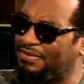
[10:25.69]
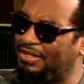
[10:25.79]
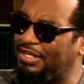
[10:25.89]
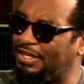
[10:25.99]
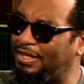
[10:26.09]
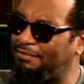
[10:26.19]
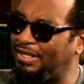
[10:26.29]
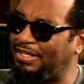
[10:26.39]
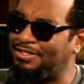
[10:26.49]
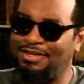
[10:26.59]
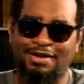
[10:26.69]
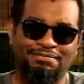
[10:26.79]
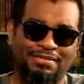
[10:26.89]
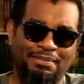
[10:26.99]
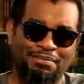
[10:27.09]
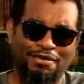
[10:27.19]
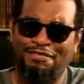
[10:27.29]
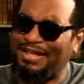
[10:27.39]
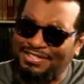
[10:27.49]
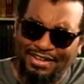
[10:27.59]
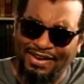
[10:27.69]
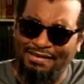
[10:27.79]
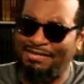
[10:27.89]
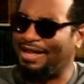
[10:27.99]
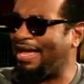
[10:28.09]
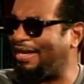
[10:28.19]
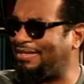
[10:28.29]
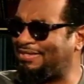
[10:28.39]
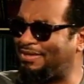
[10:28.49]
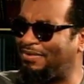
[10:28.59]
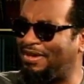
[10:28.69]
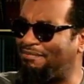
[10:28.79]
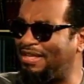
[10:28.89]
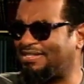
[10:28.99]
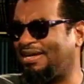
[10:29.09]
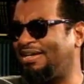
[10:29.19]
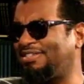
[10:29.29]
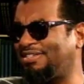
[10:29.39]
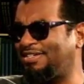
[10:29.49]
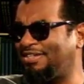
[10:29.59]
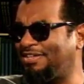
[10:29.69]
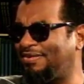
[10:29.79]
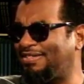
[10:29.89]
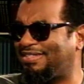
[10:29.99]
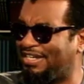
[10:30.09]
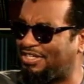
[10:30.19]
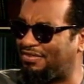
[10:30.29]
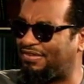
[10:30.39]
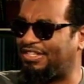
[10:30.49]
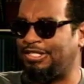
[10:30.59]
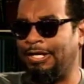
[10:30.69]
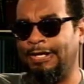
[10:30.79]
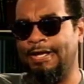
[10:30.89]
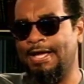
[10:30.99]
You know what I mean? He's now a professor at Macalester, one of the best colleges in the U.S., teaching fiction.